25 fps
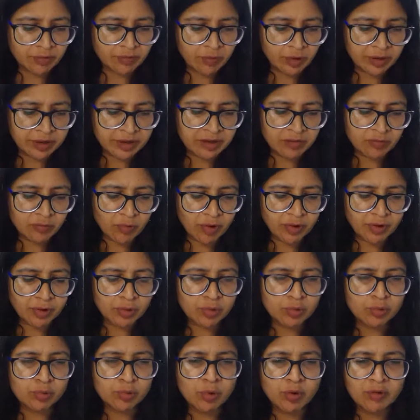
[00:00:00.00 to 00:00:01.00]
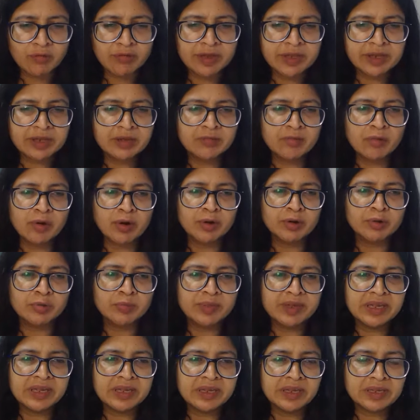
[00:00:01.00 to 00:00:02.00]
what they want to do, or where they want to
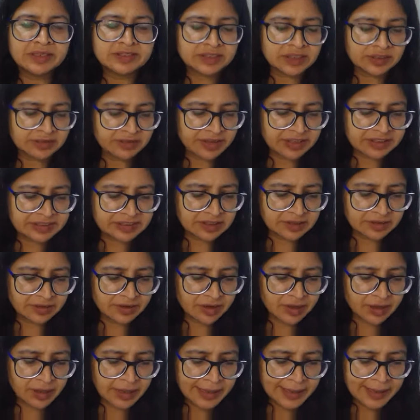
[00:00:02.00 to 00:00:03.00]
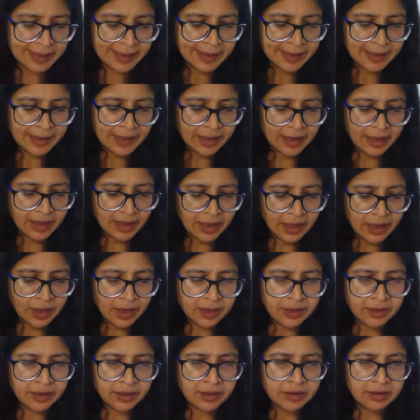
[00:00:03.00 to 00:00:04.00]
be, etc., etc.
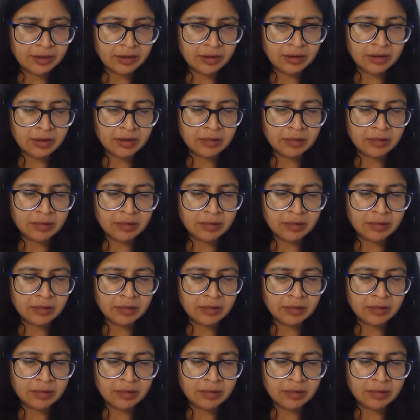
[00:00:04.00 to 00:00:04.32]
And